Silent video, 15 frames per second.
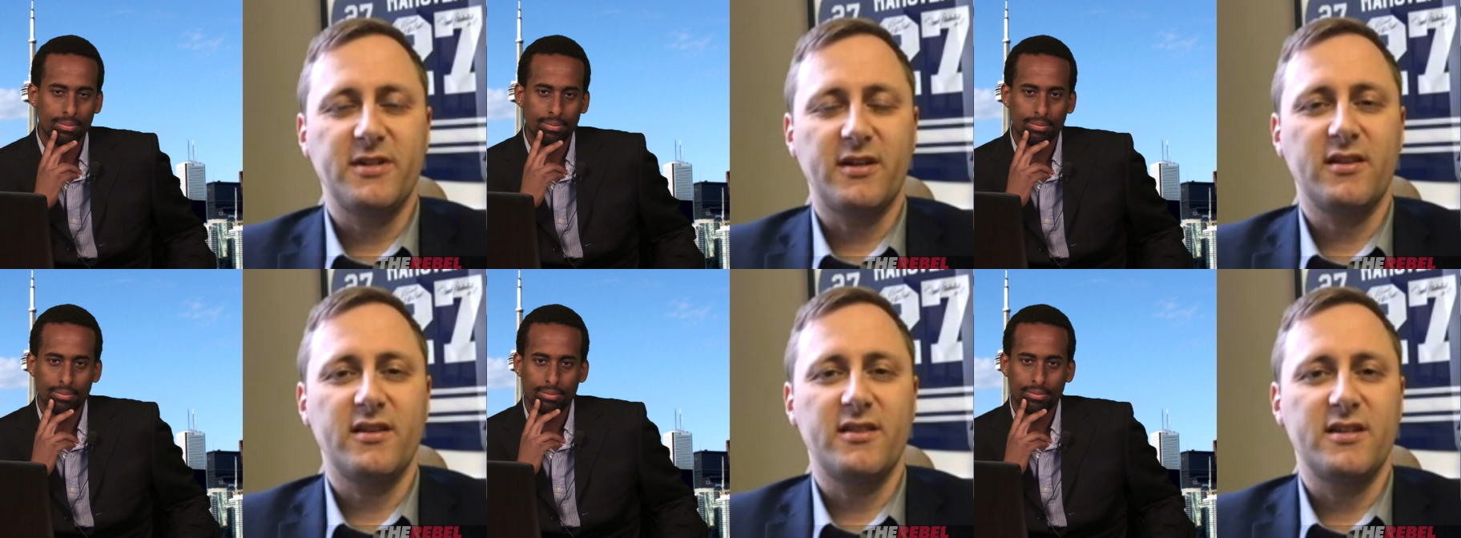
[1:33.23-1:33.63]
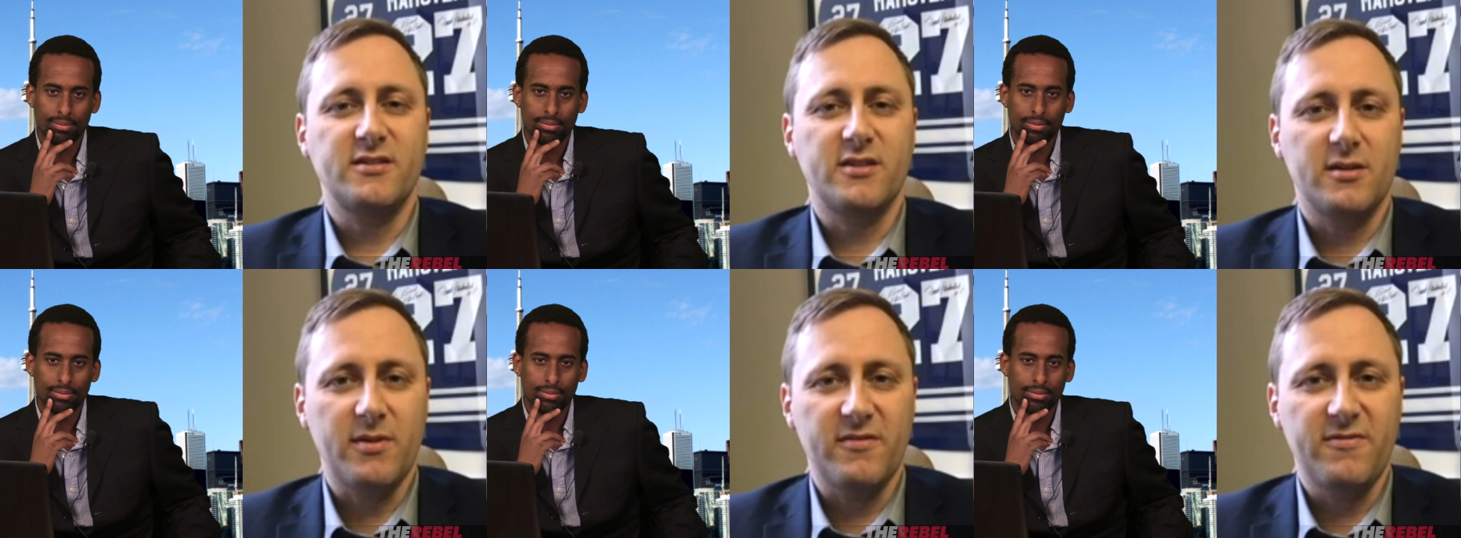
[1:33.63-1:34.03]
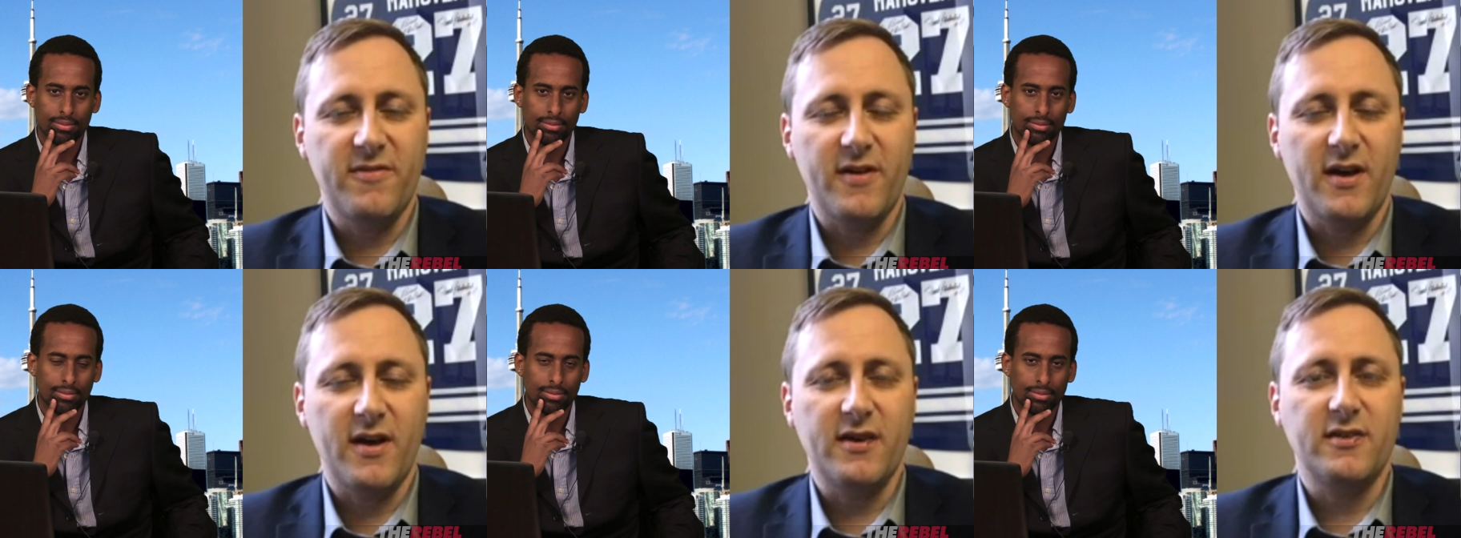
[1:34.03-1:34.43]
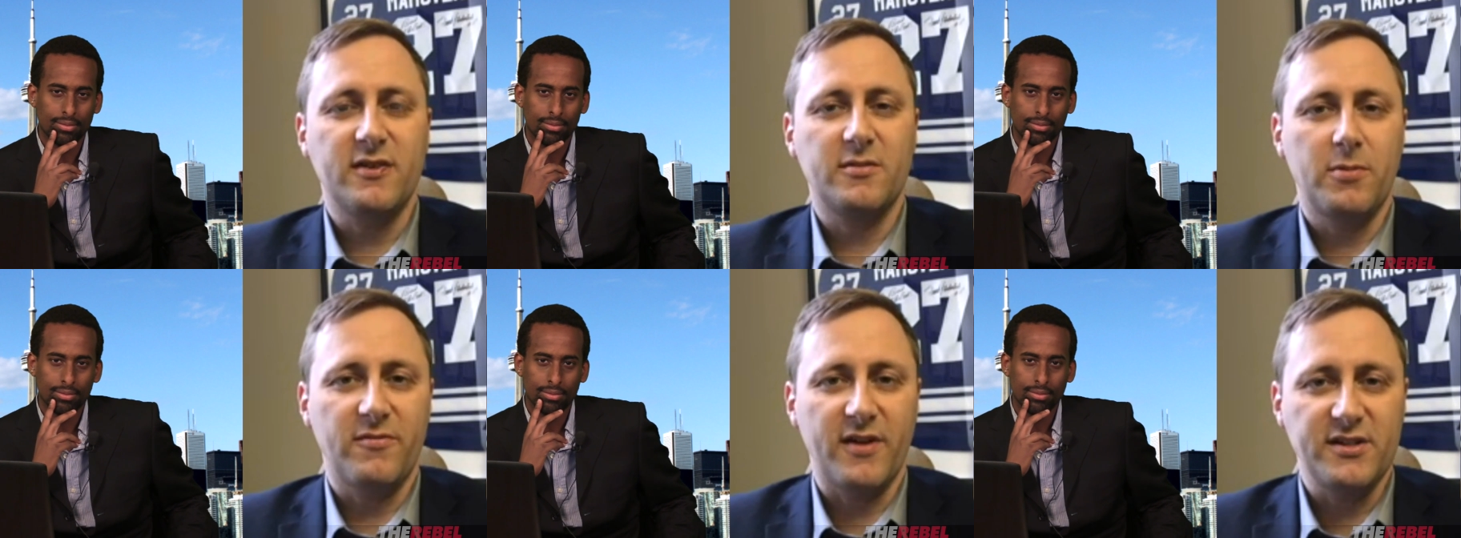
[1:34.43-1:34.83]
Speaker 1: particularly. This could be federal,
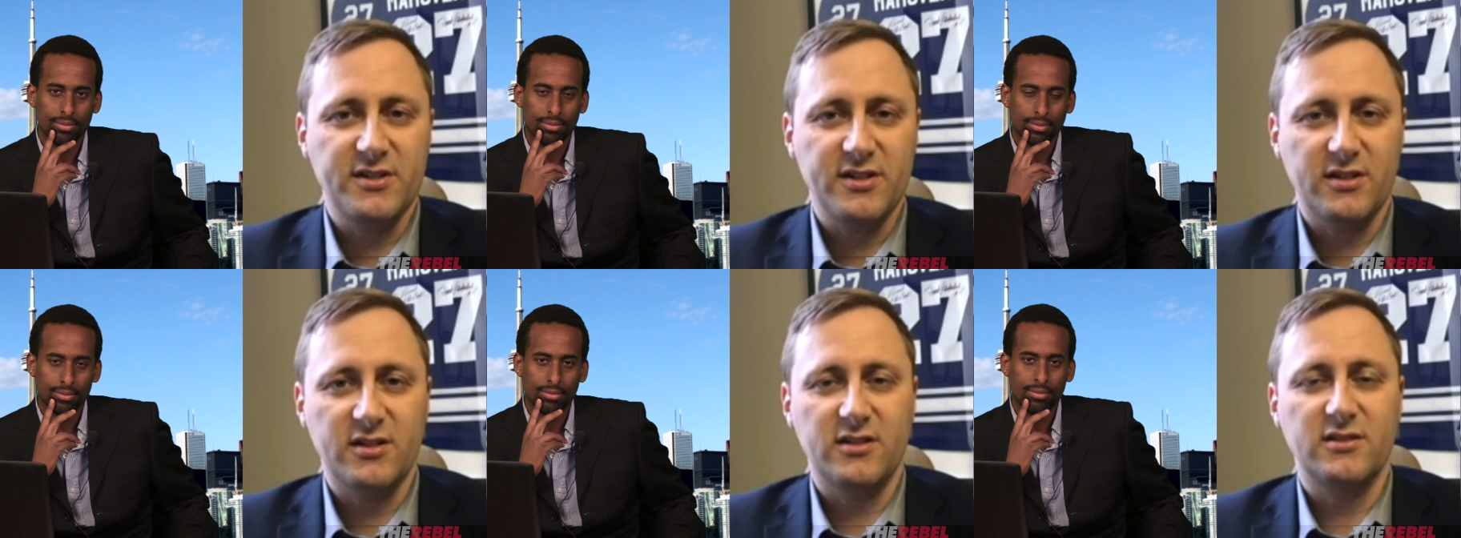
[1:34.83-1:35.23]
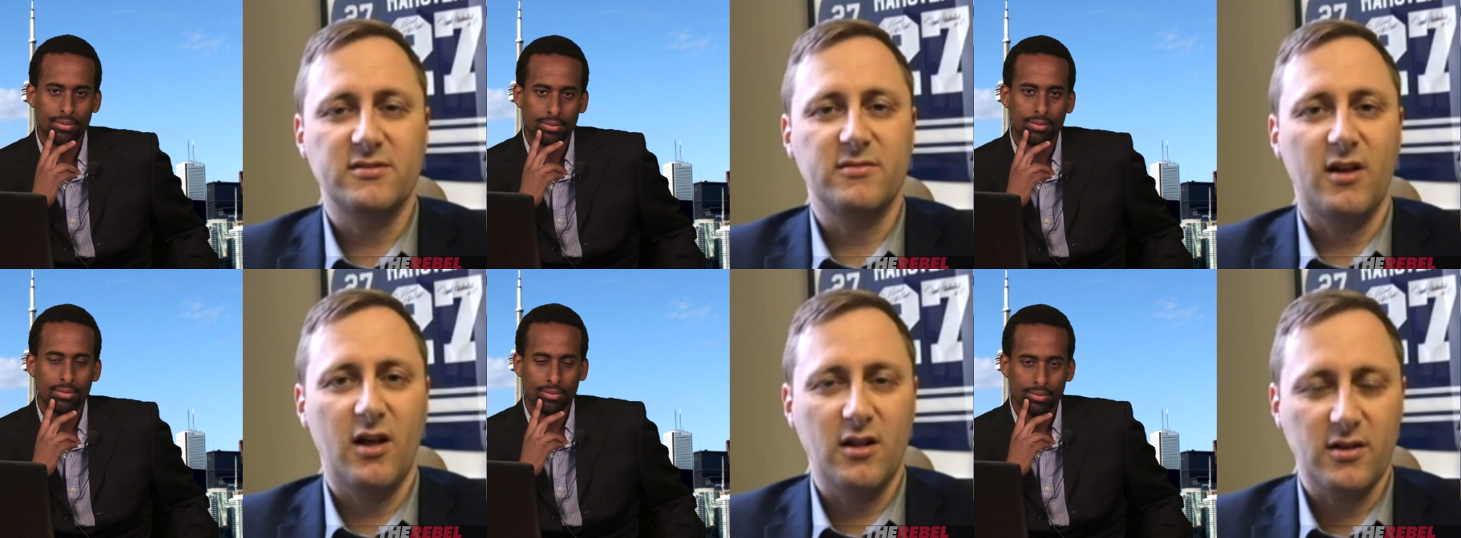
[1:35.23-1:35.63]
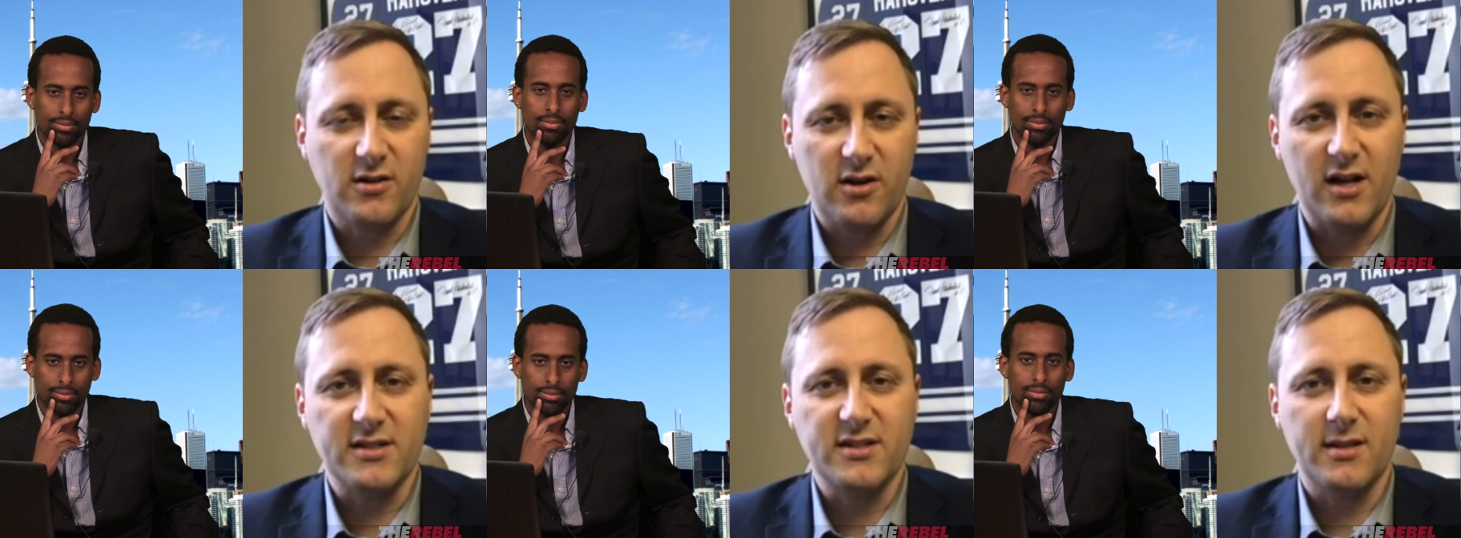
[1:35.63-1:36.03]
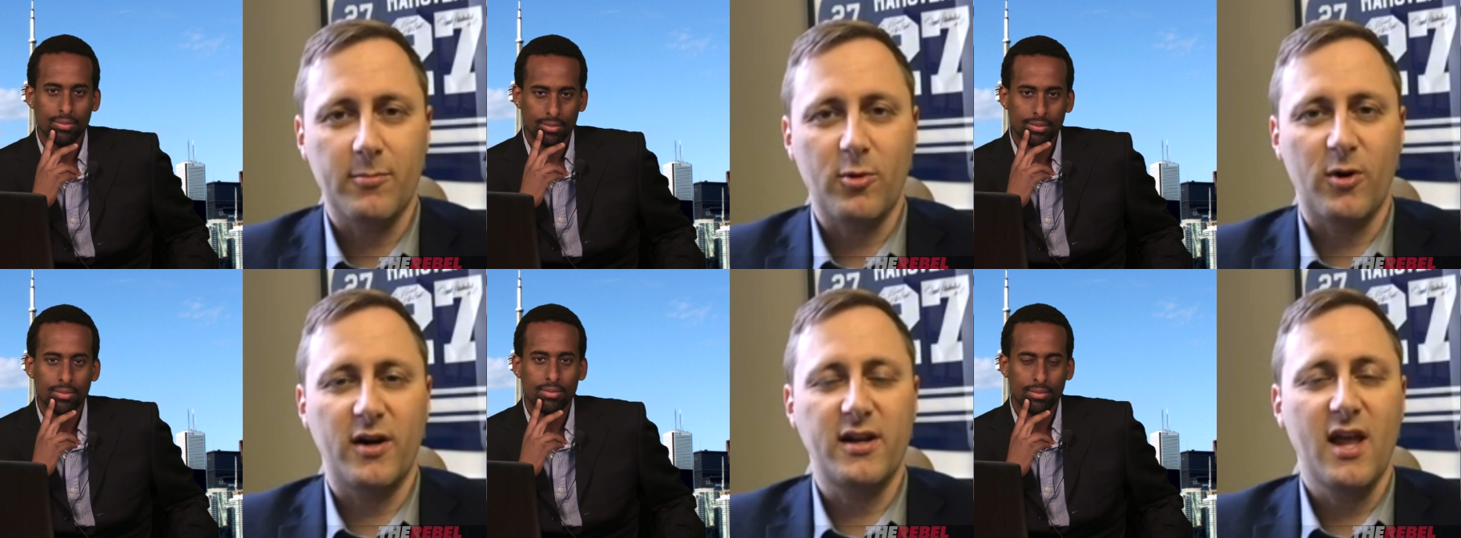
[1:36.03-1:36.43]
provincial, all across the
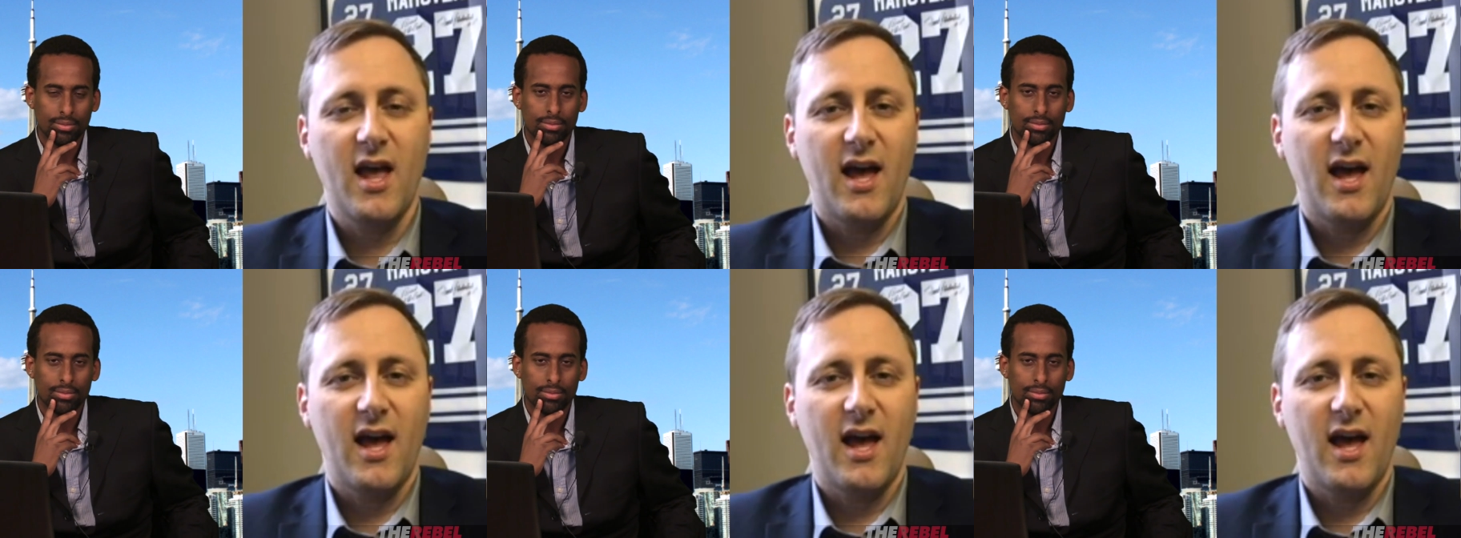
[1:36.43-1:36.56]
board.